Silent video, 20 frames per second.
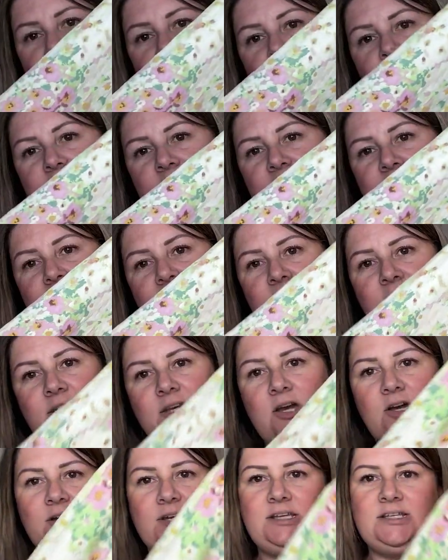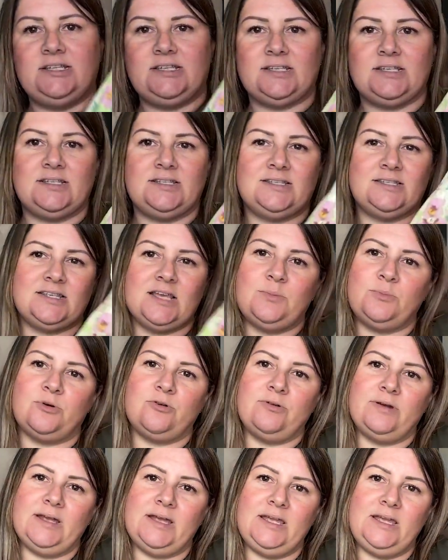a really nice,
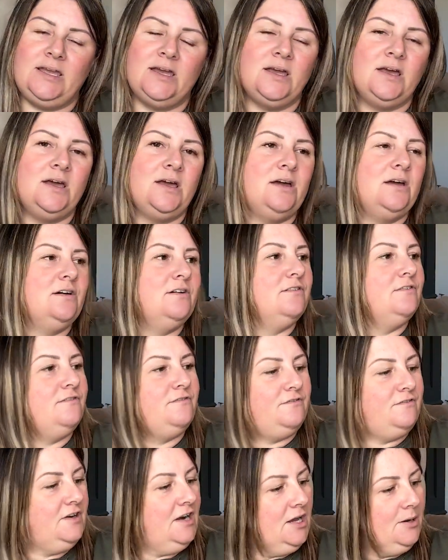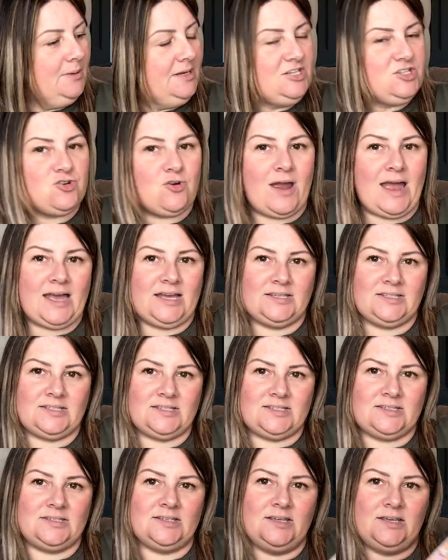summery, flowy
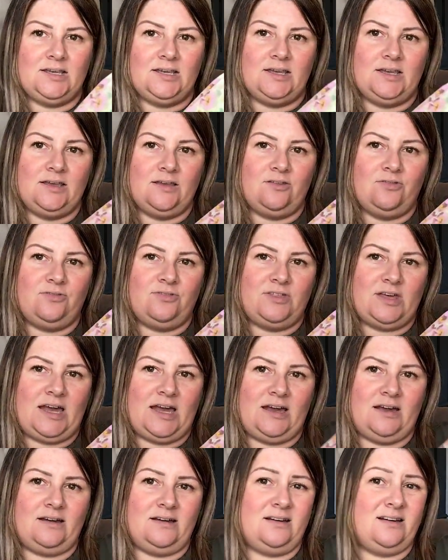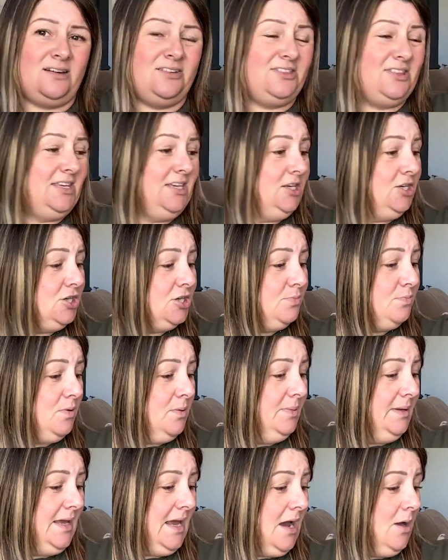dress that I think you could
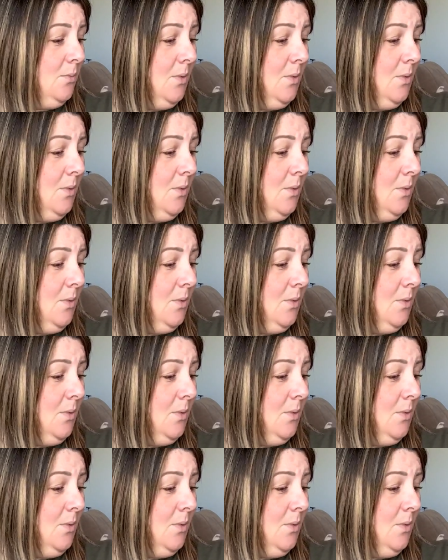probably get